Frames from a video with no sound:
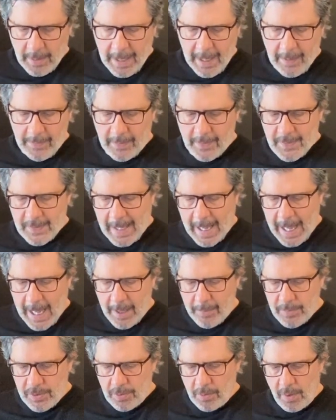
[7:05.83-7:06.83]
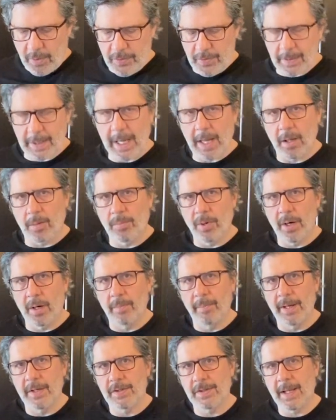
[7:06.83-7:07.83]
and the times are also
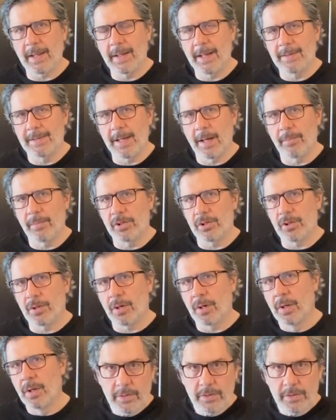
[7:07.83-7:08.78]
calibrated based on that temperature.